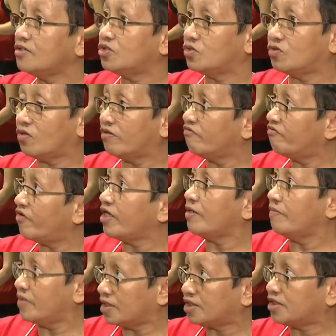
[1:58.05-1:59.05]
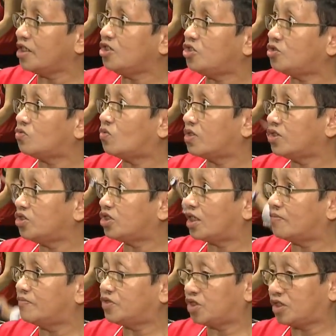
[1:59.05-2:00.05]
to convey a message one
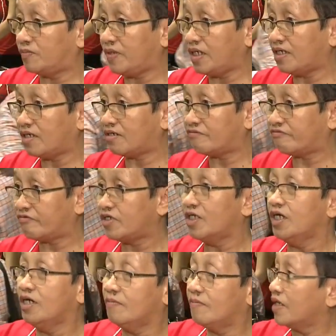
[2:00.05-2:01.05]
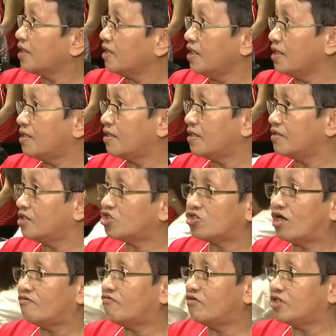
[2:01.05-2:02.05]
job should be enough but uh, the
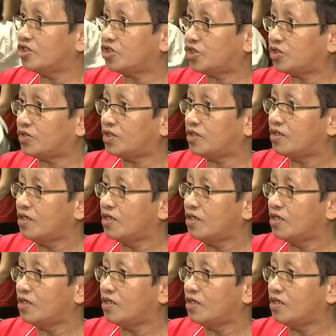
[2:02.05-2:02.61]
travelers should